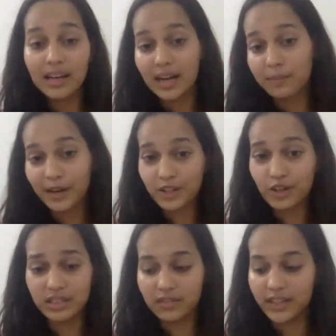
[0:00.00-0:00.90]
about
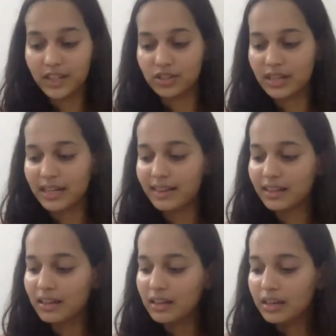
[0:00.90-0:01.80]
conservation and i
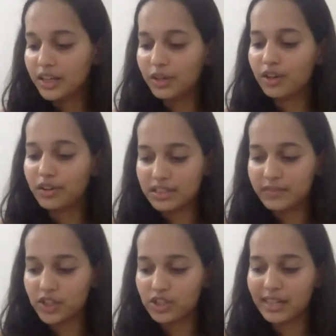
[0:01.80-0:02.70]
think you know
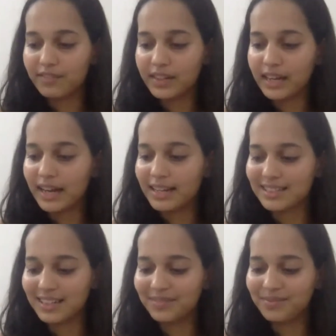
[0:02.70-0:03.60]
conservation definitely has
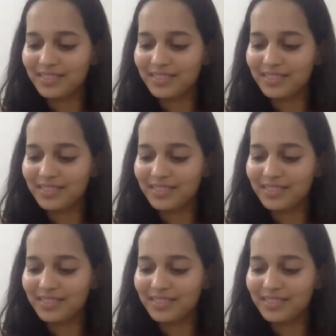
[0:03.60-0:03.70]
a uh,